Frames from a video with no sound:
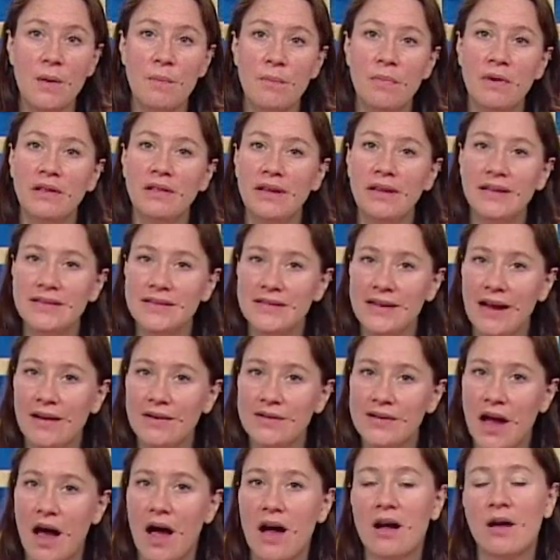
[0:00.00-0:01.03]
But let's now
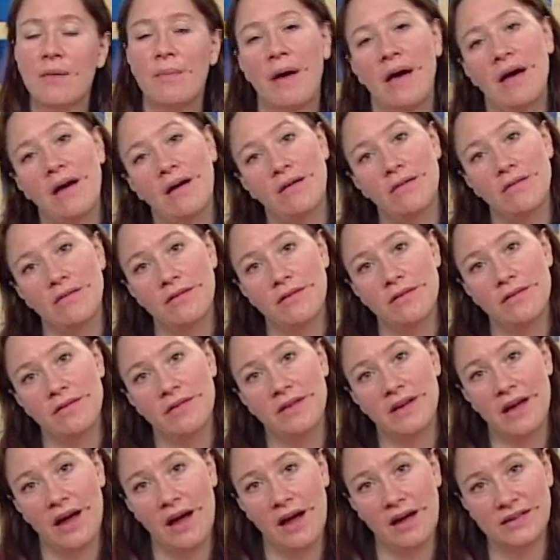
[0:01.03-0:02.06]
talk about
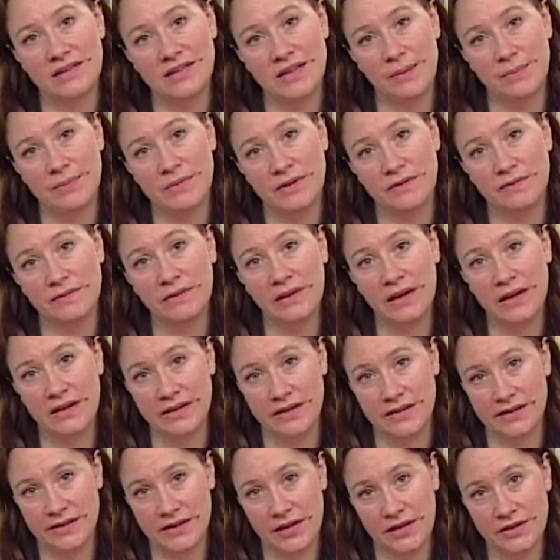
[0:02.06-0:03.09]
the concept of linked
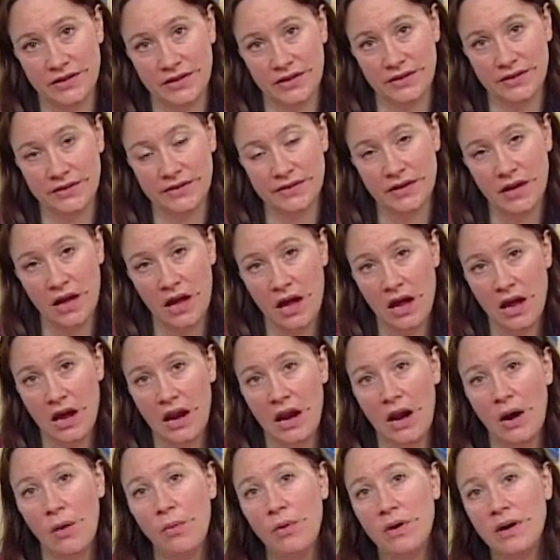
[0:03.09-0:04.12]
decisions.
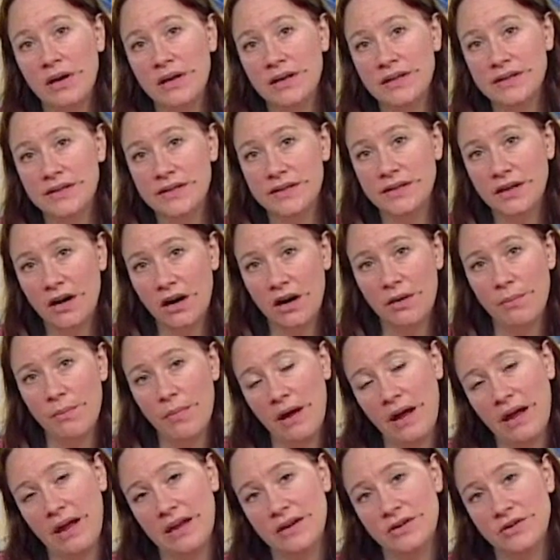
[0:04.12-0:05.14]
Now we're going to start
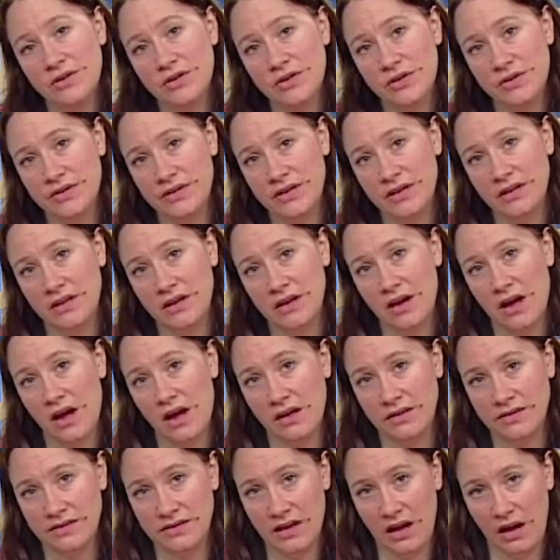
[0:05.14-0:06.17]
by introducing the
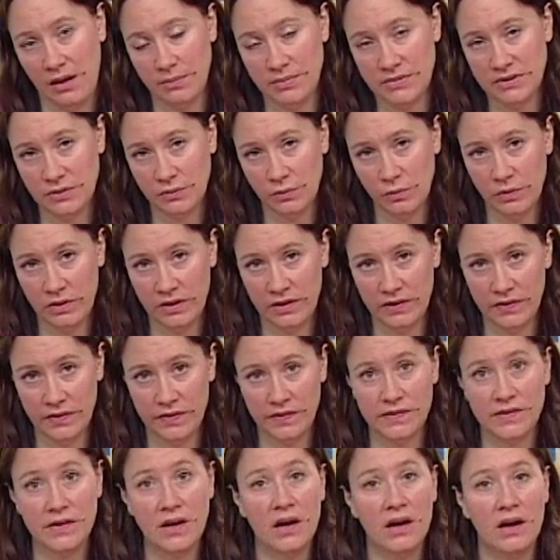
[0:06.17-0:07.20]
concept
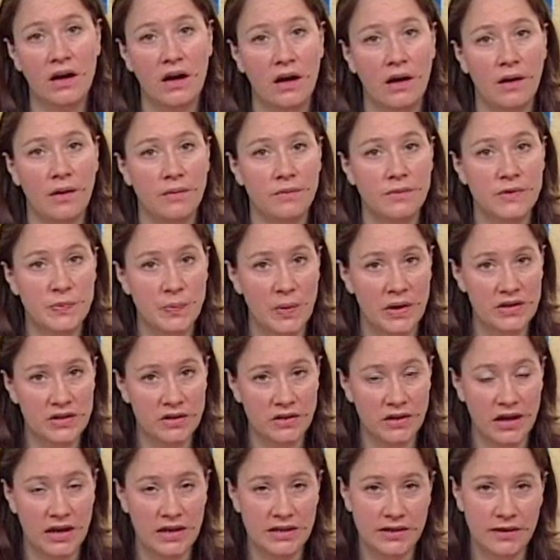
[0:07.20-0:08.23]
with a special
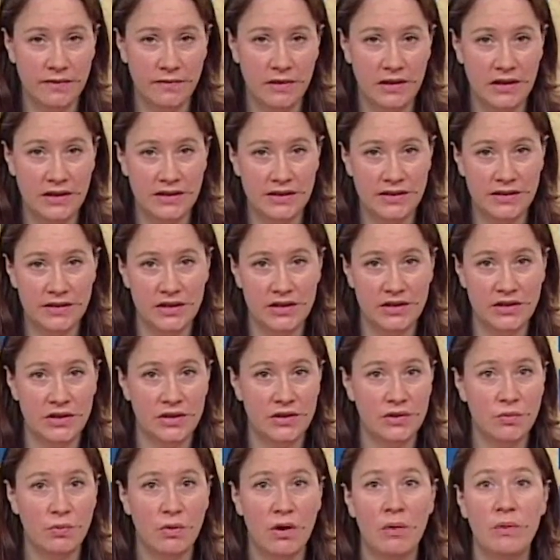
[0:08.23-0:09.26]
case of linked
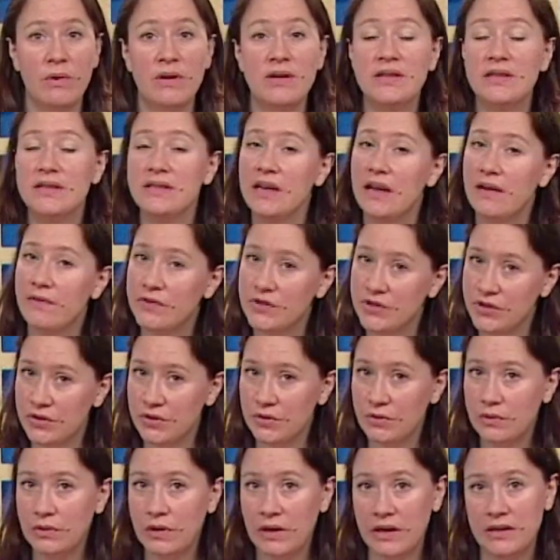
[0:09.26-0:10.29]
decisions where we just have
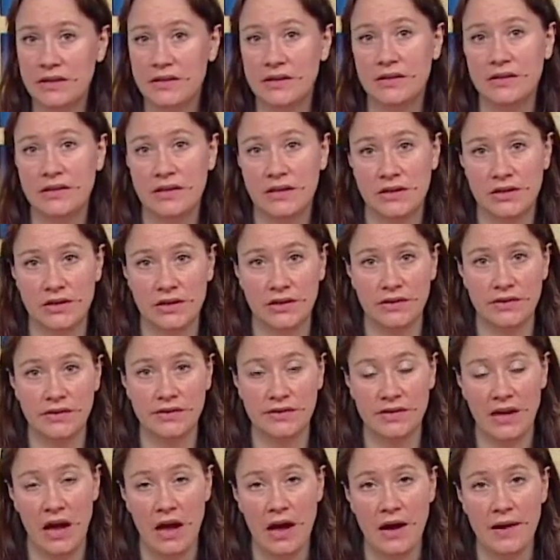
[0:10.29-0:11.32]
two linked decisions,
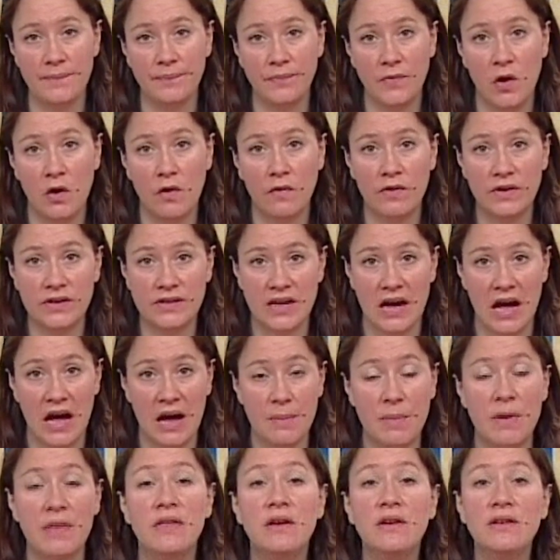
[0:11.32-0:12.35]
say, over
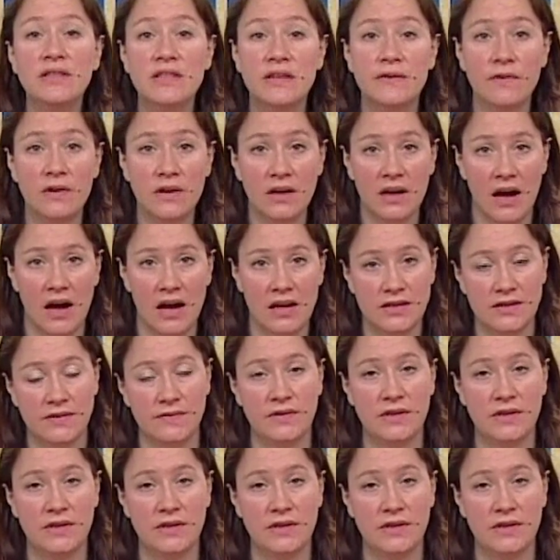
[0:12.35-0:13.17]
time, and they're different kinds of